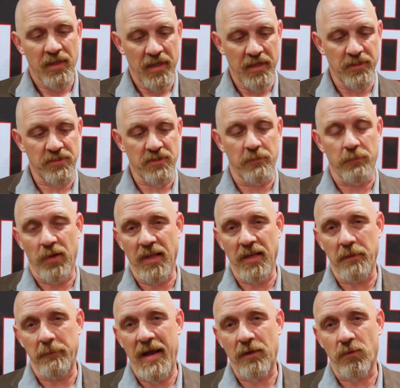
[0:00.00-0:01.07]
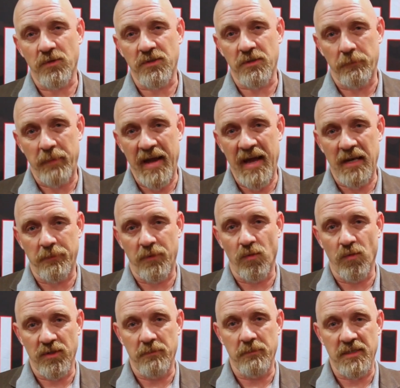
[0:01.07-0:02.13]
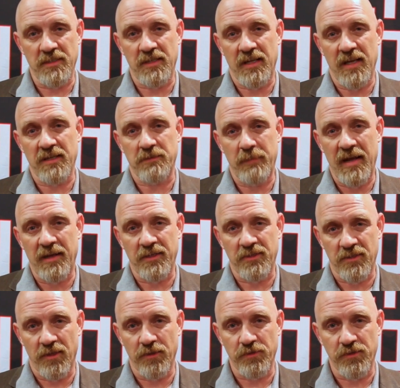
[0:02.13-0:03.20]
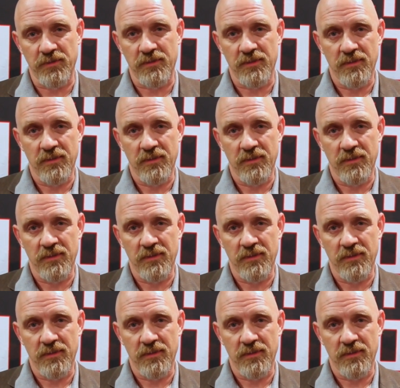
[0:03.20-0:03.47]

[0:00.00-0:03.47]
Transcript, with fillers: and is completely backwards compatible with the Mystic X mounting solutions.